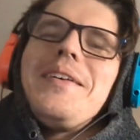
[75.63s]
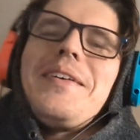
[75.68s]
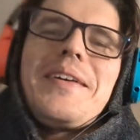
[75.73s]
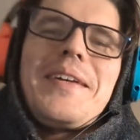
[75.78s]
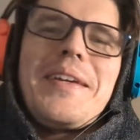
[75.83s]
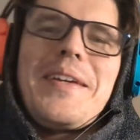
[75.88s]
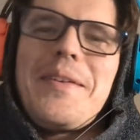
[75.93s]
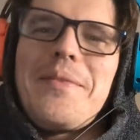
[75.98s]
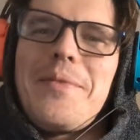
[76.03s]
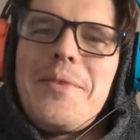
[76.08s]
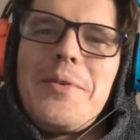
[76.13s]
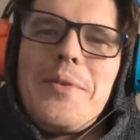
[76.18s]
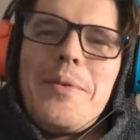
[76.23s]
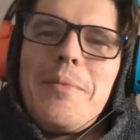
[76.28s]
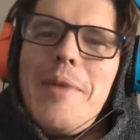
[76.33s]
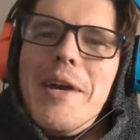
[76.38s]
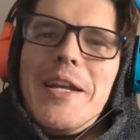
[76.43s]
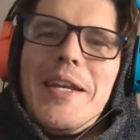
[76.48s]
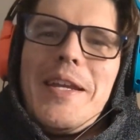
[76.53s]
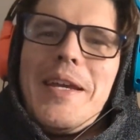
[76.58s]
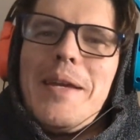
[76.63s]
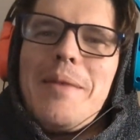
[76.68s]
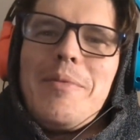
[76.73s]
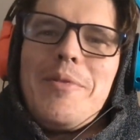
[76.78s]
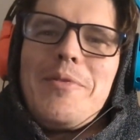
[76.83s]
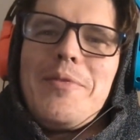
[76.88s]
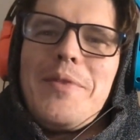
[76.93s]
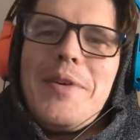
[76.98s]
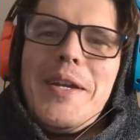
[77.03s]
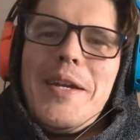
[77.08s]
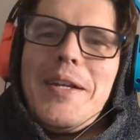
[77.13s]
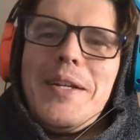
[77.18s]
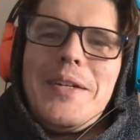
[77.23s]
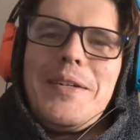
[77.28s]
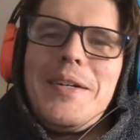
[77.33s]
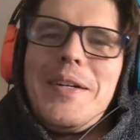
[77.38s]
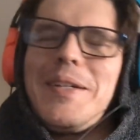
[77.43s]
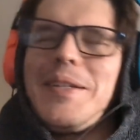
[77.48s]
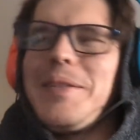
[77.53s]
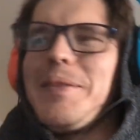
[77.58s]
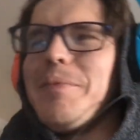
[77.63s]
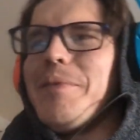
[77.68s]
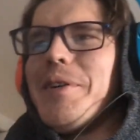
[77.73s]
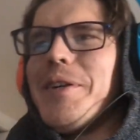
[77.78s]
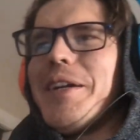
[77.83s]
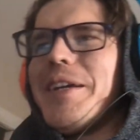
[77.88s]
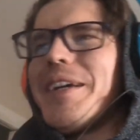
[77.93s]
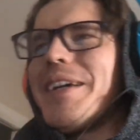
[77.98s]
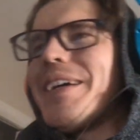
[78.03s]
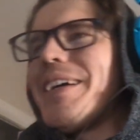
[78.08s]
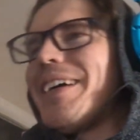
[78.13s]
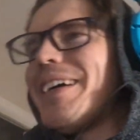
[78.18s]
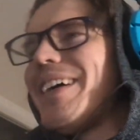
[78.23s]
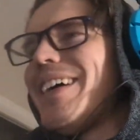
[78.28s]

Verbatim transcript: like it ruined my day before eight o'clock in the morning.